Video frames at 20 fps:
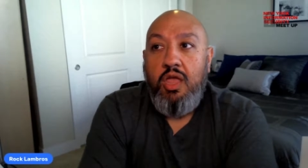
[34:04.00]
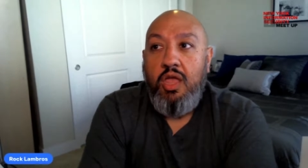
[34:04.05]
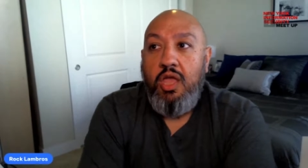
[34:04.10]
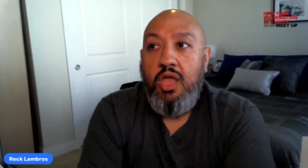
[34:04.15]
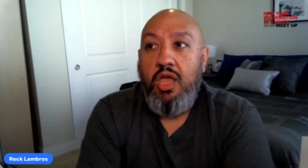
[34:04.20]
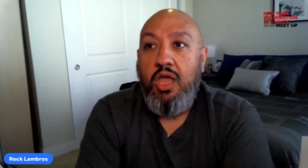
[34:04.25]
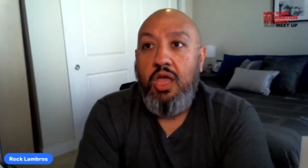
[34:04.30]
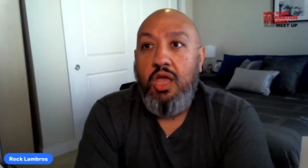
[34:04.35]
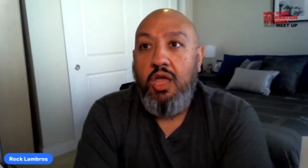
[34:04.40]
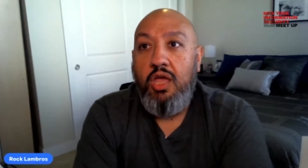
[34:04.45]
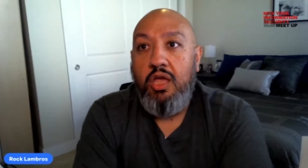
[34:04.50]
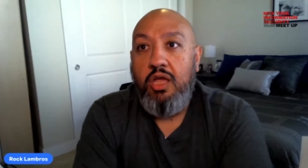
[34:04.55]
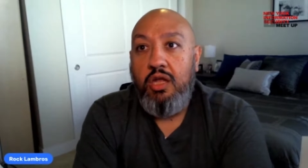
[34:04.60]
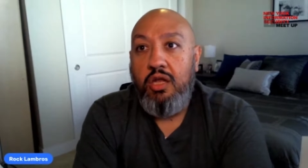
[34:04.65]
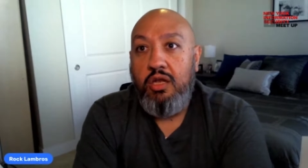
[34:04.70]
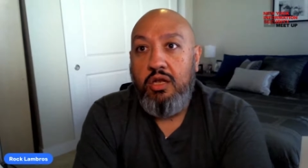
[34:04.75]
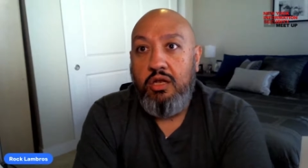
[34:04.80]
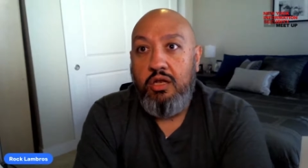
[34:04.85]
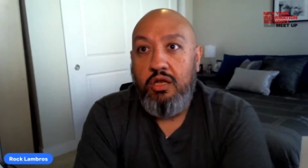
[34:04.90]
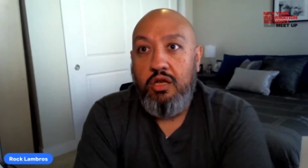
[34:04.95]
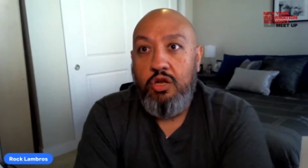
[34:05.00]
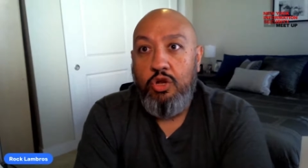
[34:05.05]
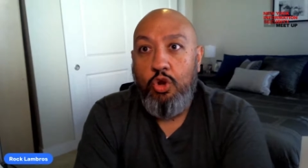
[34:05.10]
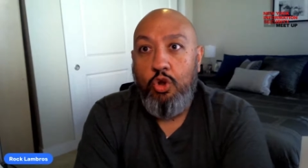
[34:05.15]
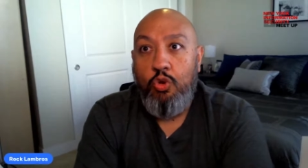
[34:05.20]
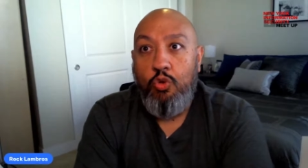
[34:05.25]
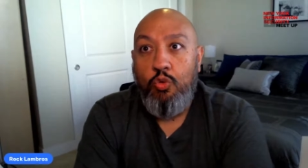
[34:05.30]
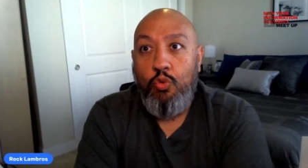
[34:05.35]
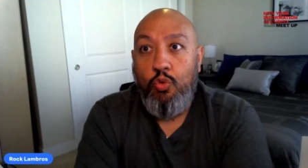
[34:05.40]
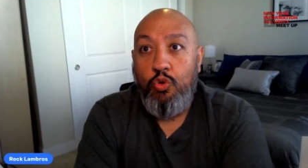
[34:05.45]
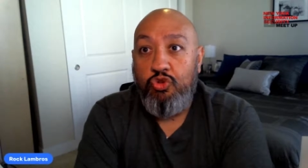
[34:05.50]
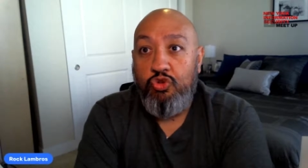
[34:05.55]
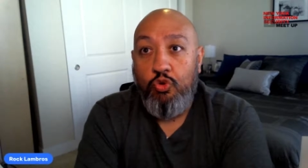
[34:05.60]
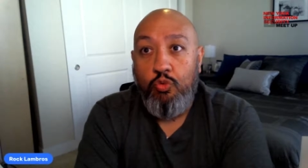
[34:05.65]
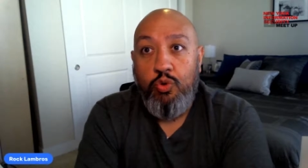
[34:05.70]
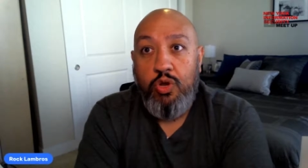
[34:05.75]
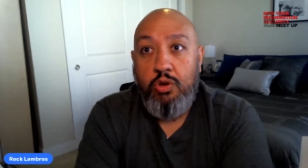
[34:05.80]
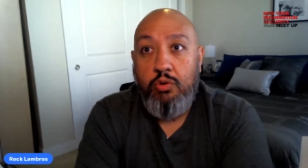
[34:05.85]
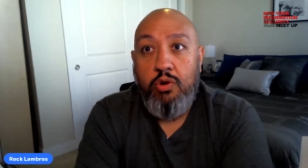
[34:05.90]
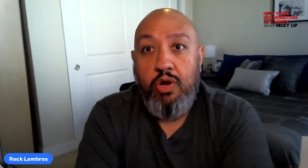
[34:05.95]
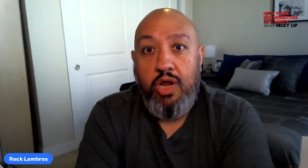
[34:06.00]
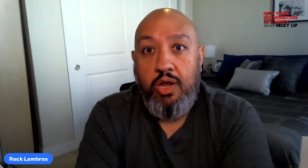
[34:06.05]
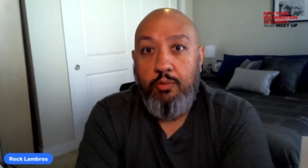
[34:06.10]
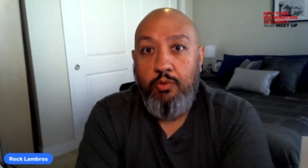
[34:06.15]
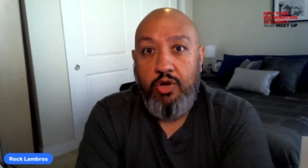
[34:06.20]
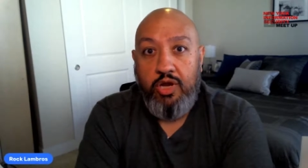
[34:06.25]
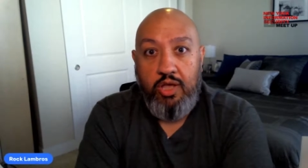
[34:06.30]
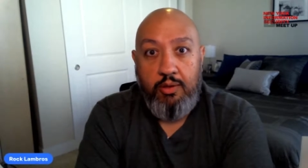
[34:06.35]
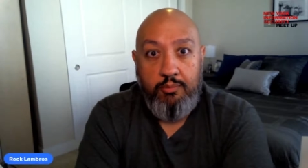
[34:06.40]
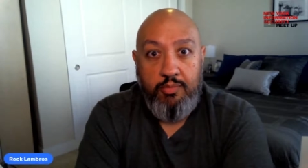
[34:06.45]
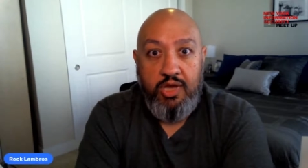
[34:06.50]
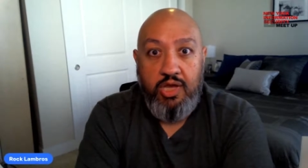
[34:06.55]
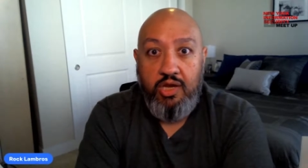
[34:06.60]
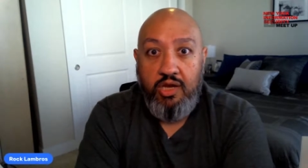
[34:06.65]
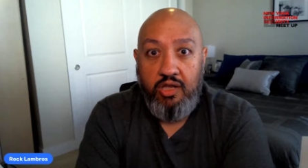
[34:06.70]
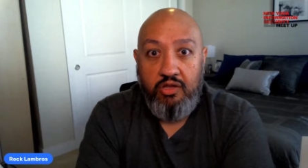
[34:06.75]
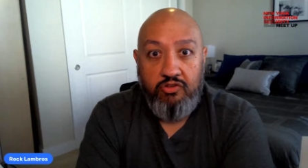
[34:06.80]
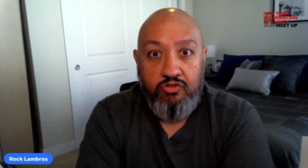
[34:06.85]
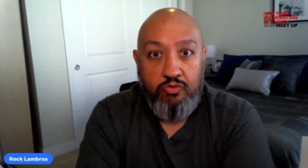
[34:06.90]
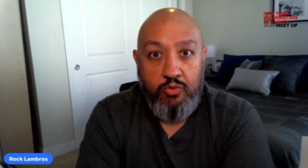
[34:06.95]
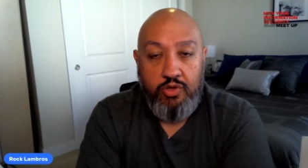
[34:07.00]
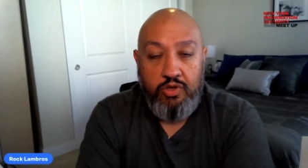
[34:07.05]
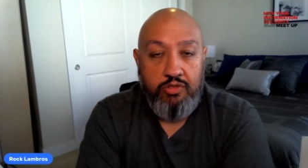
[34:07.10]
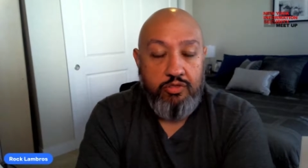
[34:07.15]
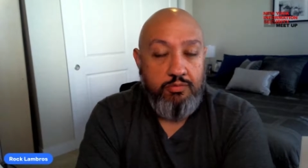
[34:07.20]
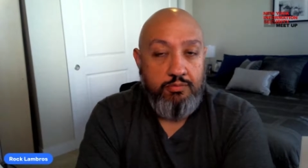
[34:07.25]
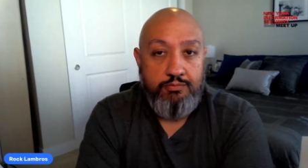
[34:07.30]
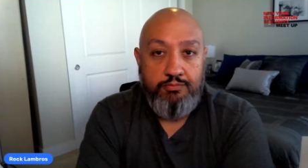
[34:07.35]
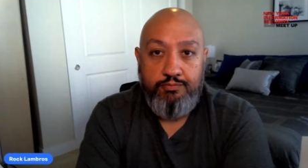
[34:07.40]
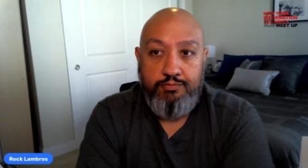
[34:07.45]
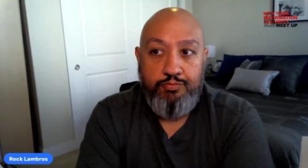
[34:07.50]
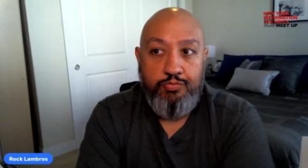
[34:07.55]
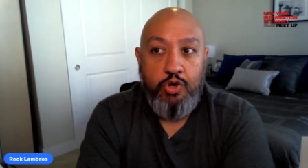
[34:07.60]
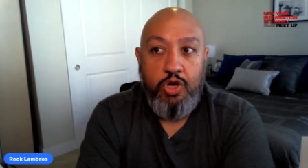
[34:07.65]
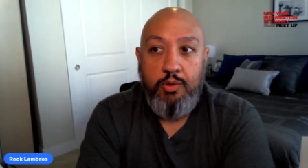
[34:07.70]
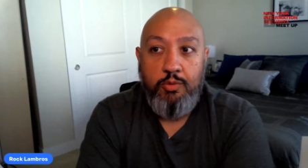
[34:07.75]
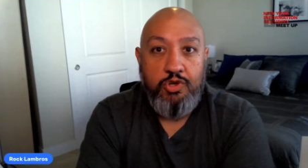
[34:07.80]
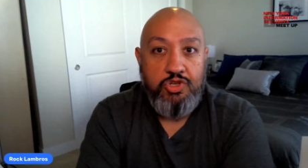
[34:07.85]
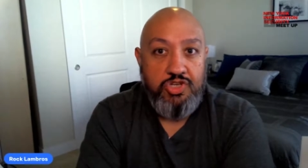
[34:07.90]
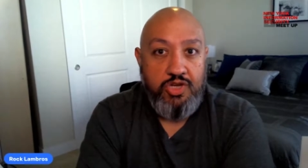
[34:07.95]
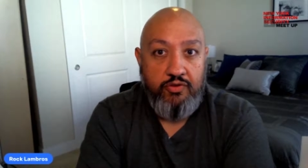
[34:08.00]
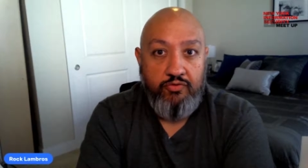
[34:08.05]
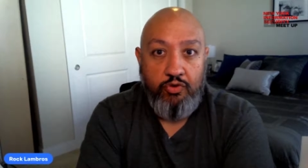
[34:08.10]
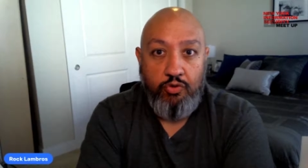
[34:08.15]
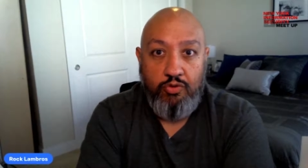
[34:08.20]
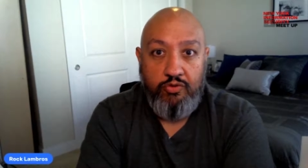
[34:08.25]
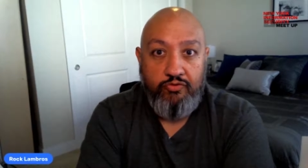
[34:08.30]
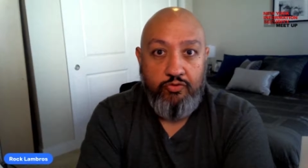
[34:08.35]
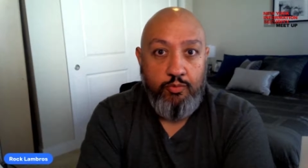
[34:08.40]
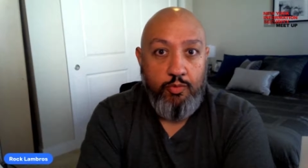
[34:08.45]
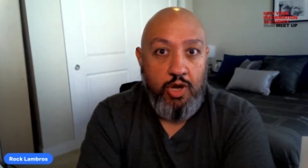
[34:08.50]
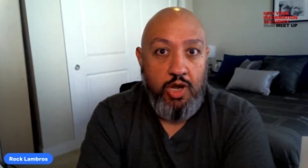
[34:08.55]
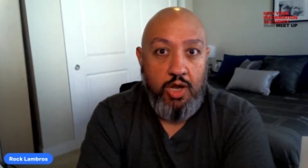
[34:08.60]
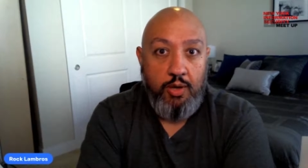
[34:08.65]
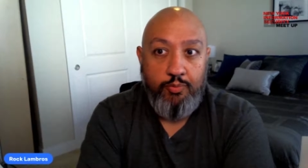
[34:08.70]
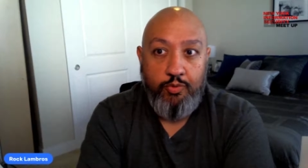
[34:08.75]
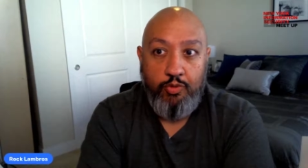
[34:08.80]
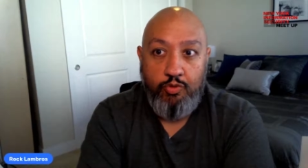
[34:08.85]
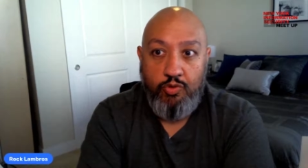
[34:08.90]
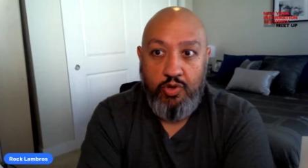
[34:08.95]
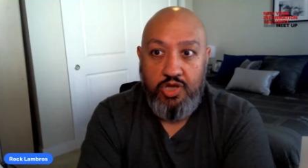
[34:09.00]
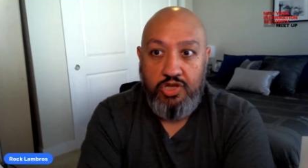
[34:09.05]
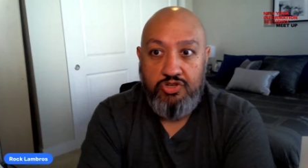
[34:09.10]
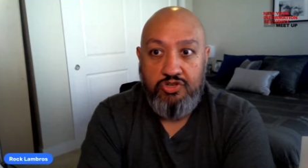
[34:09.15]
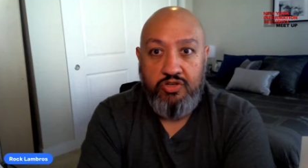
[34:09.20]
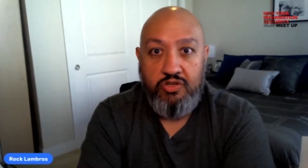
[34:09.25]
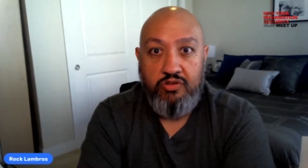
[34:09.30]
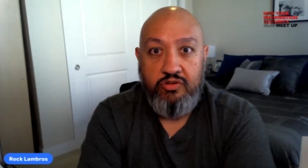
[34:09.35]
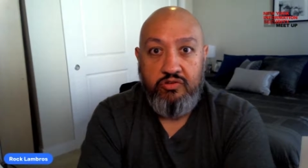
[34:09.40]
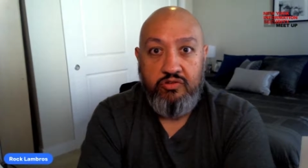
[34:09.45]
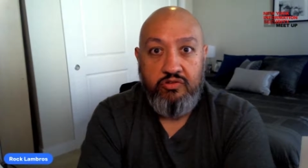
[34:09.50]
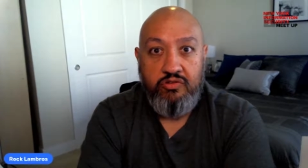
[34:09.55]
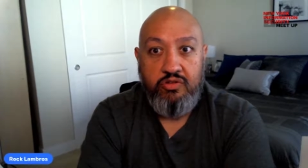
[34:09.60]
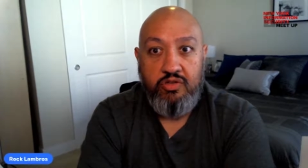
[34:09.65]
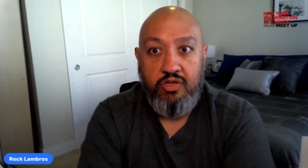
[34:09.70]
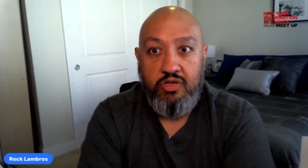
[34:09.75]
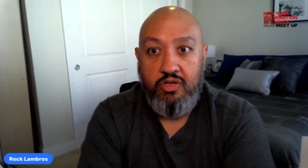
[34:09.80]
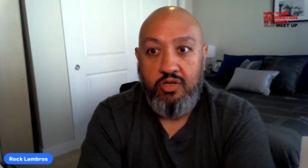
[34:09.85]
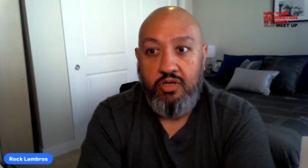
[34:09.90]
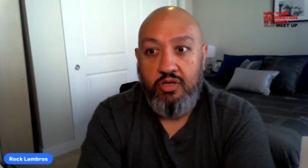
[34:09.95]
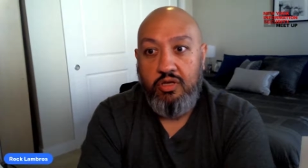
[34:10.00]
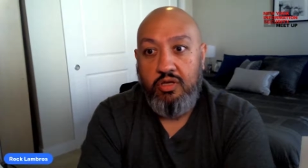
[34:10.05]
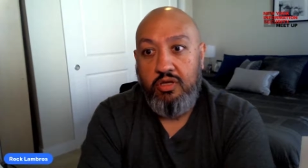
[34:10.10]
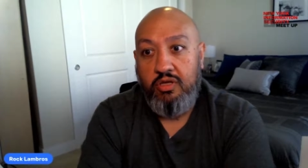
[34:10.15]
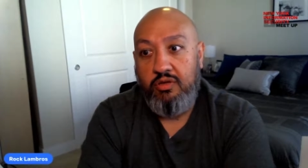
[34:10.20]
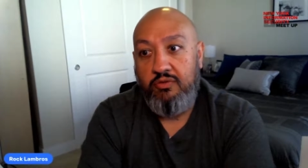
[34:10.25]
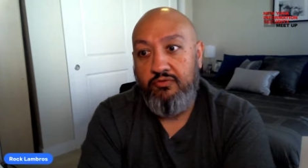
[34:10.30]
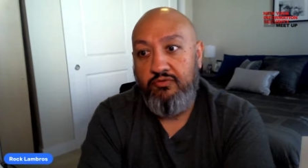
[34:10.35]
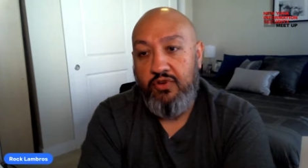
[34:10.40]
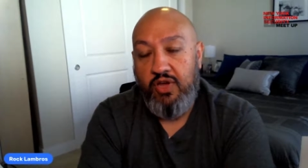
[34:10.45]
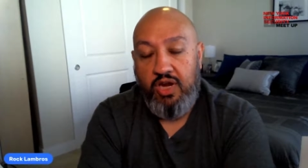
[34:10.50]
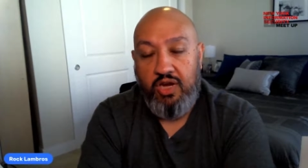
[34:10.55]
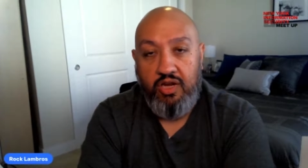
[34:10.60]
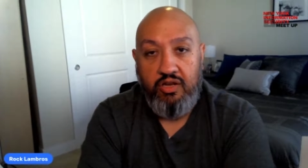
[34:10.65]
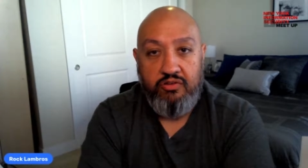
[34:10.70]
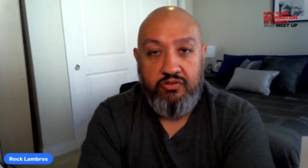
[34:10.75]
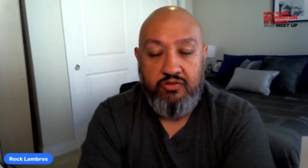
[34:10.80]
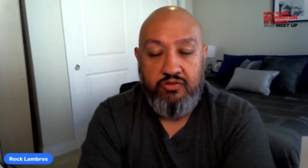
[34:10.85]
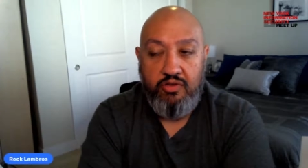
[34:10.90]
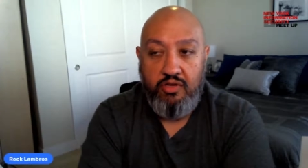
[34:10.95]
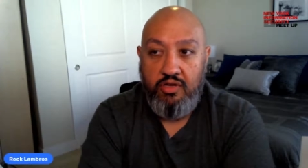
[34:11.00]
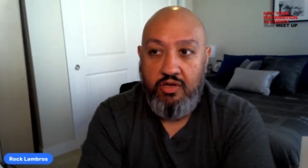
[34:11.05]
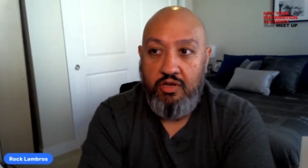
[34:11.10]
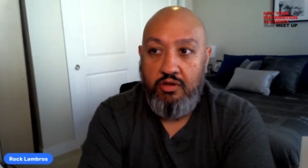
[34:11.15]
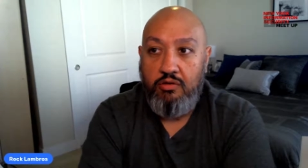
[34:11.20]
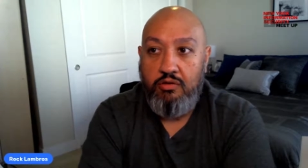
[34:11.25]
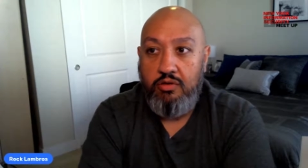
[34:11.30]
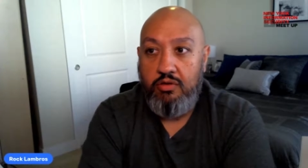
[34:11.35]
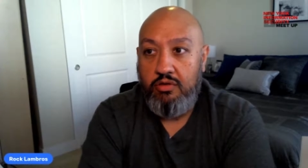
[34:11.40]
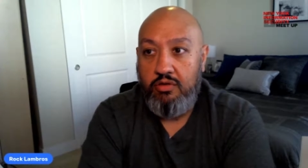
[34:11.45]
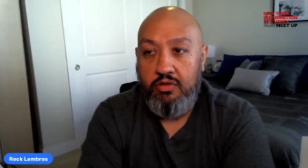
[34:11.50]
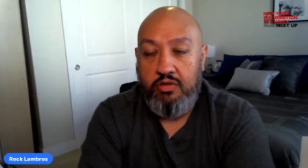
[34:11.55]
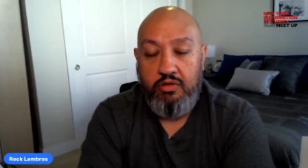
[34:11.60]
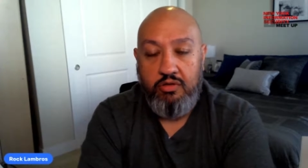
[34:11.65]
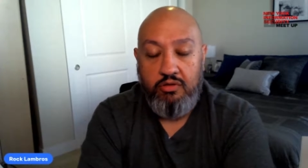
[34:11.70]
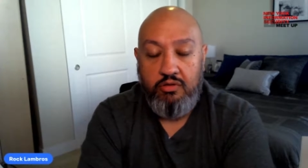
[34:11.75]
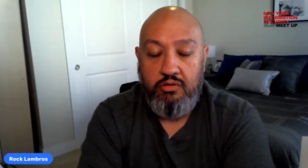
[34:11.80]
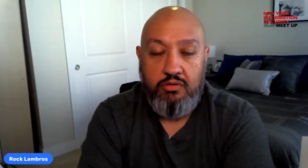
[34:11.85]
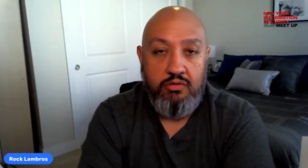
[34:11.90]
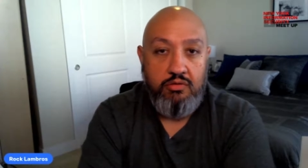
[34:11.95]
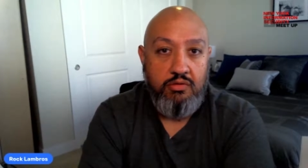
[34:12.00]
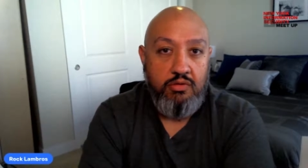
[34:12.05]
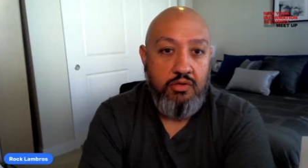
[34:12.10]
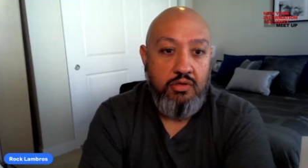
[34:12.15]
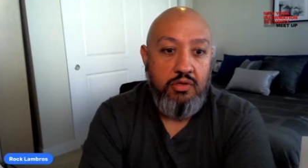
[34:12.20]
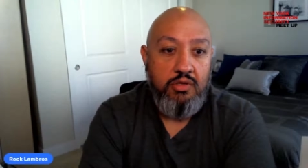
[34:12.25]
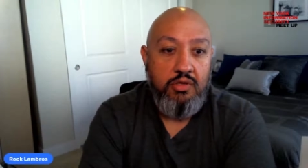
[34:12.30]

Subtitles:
And so we were able to get meetings with pretty much everyone from operations to finance to legal to